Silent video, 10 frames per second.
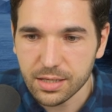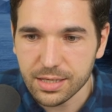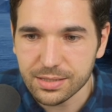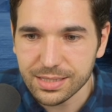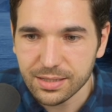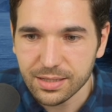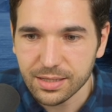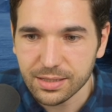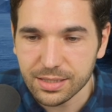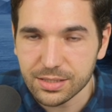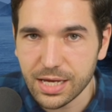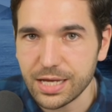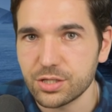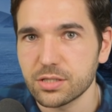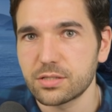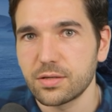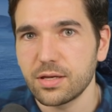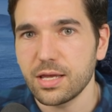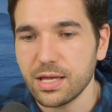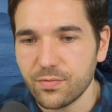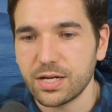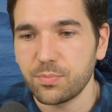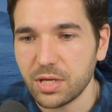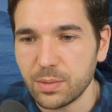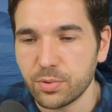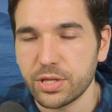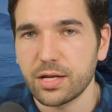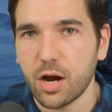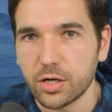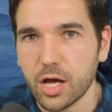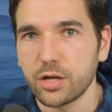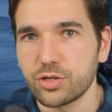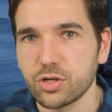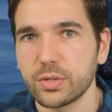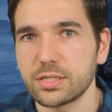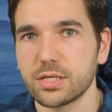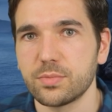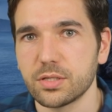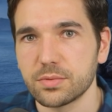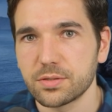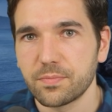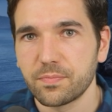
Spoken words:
is contagious even in people that are not showing symptoms.